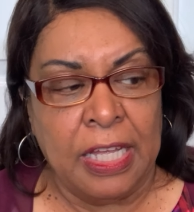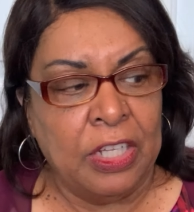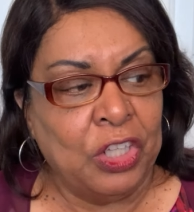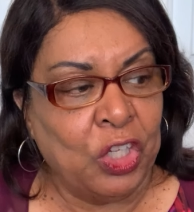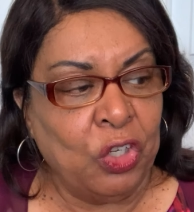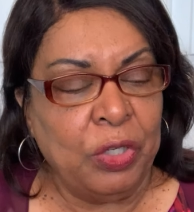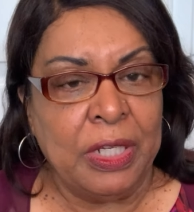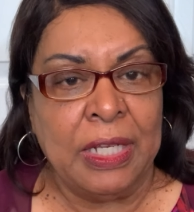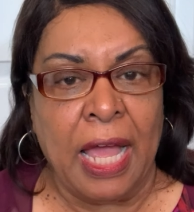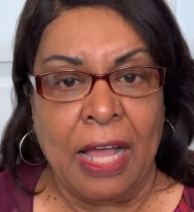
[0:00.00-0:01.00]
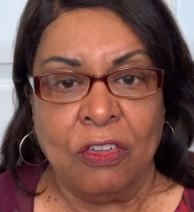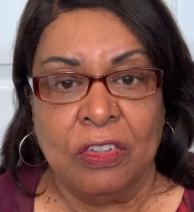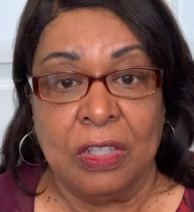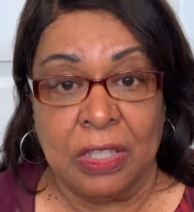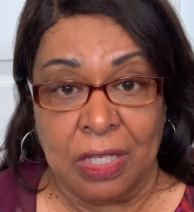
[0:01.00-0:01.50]
learning how
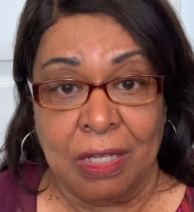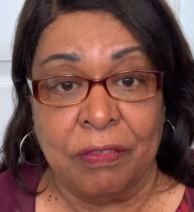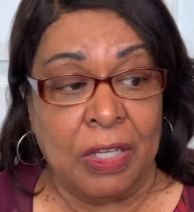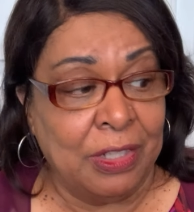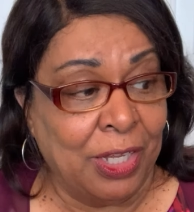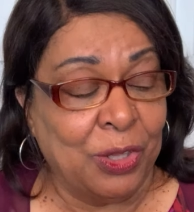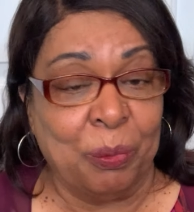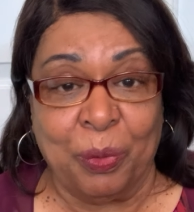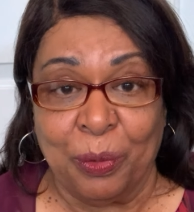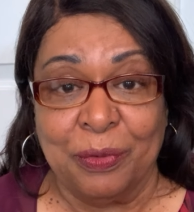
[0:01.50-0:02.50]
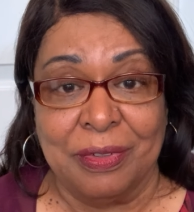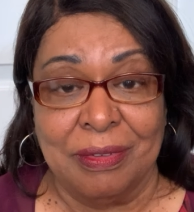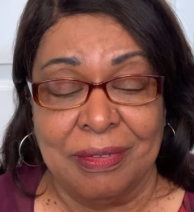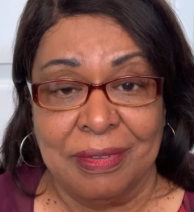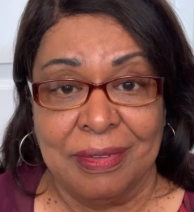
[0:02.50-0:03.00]
to love another
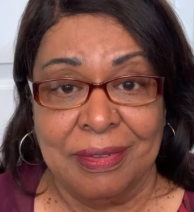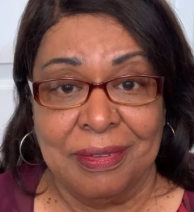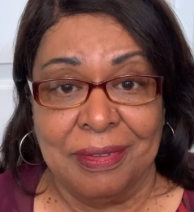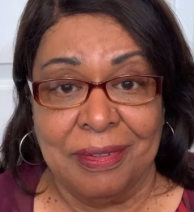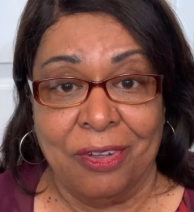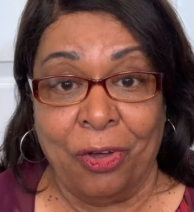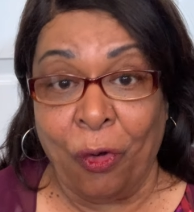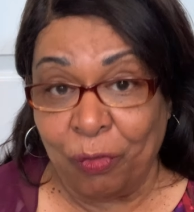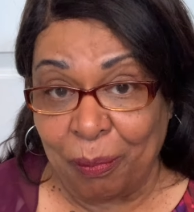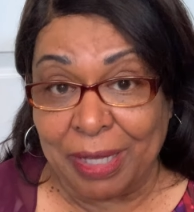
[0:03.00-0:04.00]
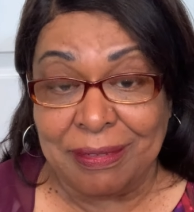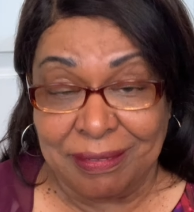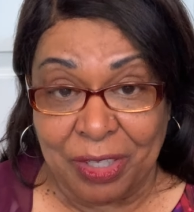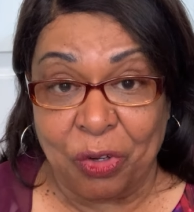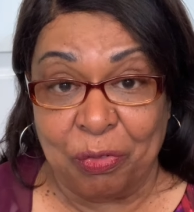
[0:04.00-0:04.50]
person over
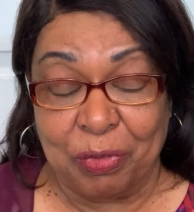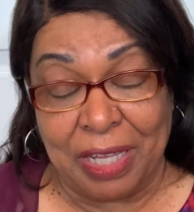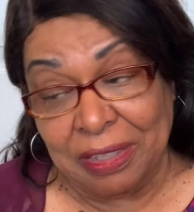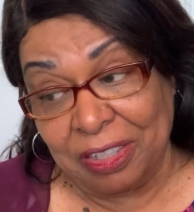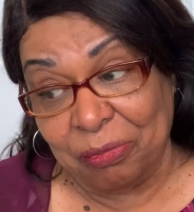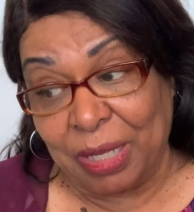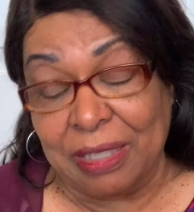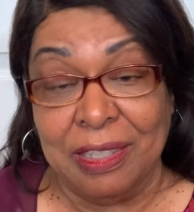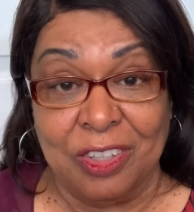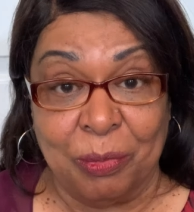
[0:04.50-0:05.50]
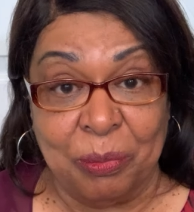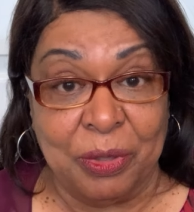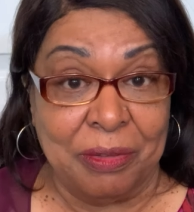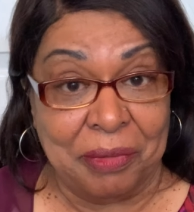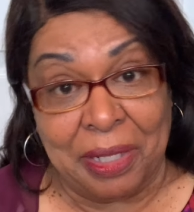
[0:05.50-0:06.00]
myself. I love my husband,
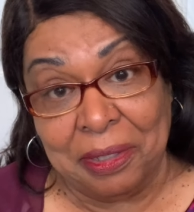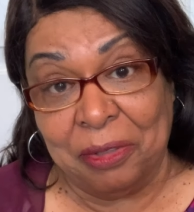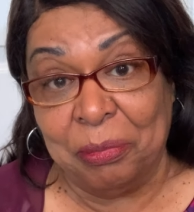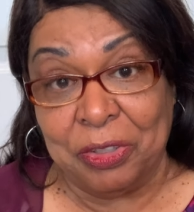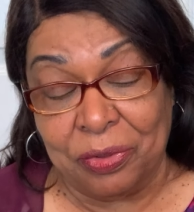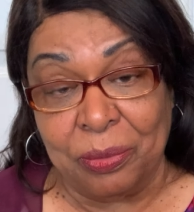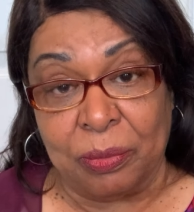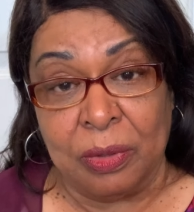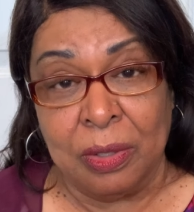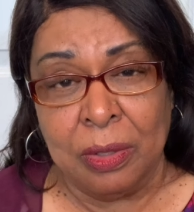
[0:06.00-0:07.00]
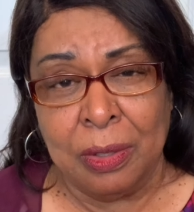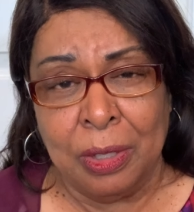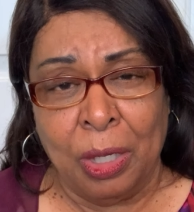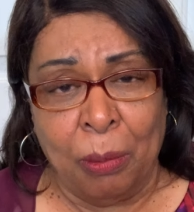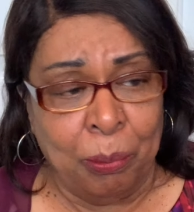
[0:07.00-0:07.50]
but I love me too.
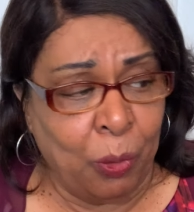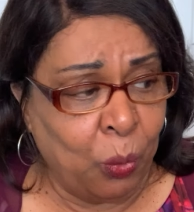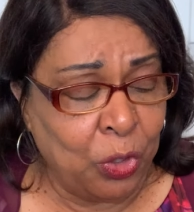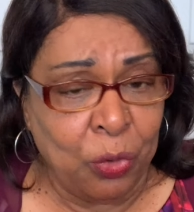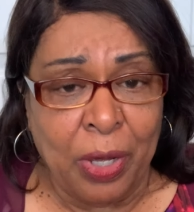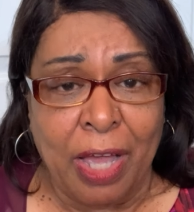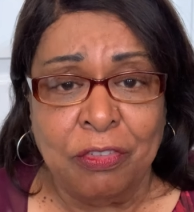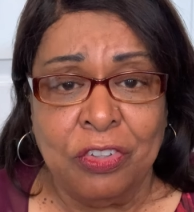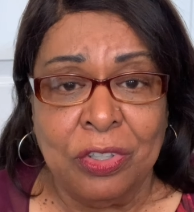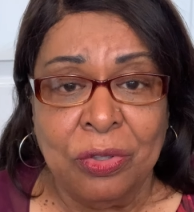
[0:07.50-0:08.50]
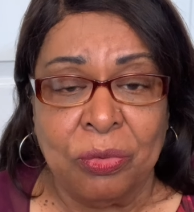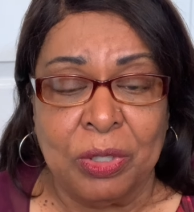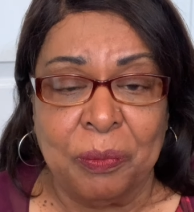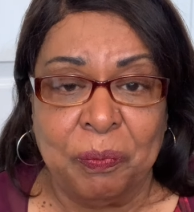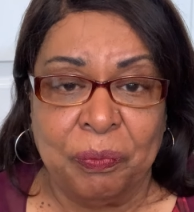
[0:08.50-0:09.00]
But when you have children,